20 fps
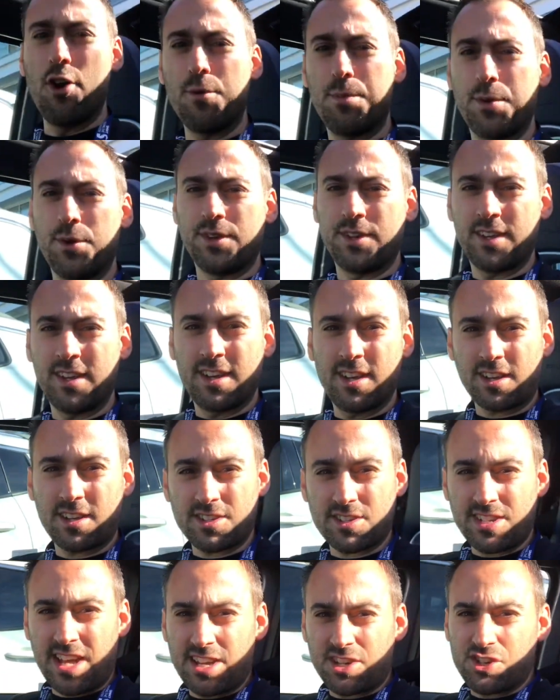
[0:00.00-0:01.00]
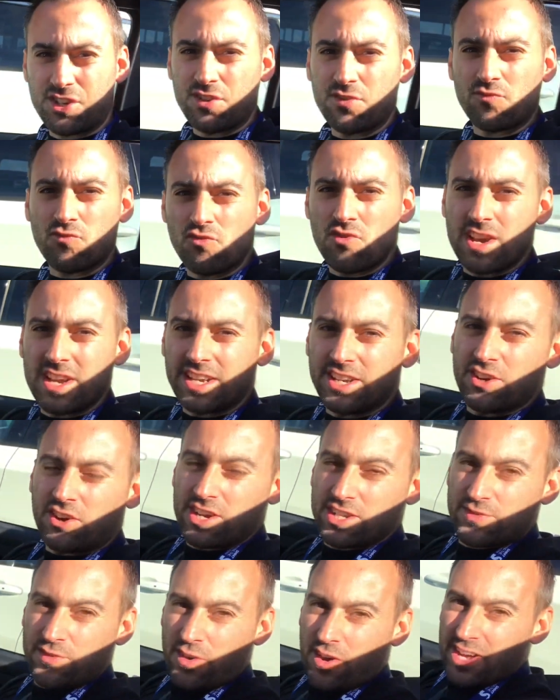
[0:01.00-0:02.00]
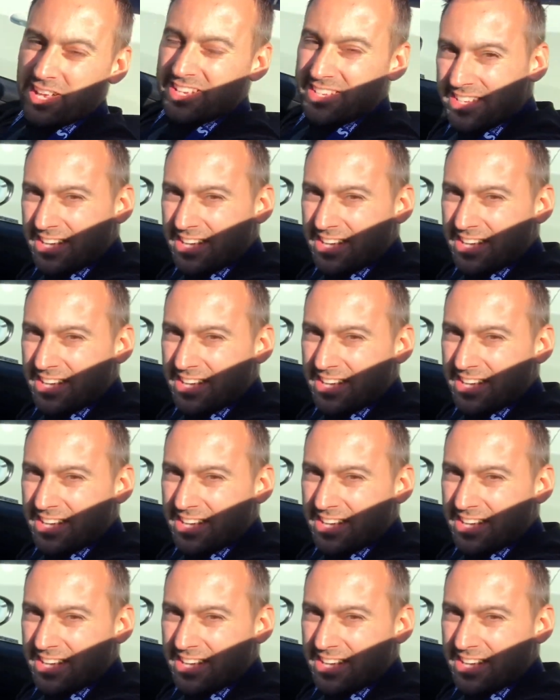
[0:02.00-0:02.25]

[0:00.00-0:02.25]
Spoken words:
open because it's actually a really nice fine